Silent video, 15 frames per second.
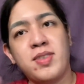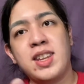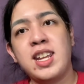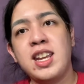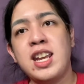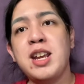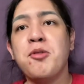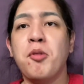
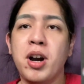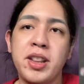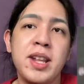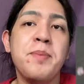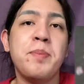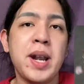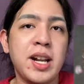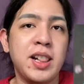He
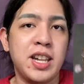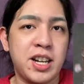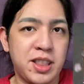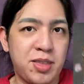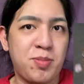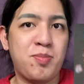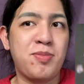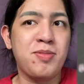wanted betel nut.
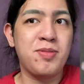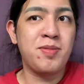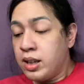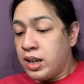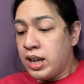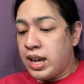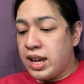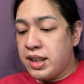
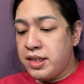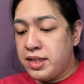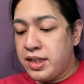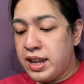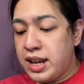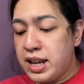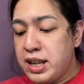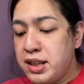And
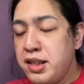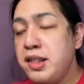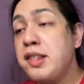then,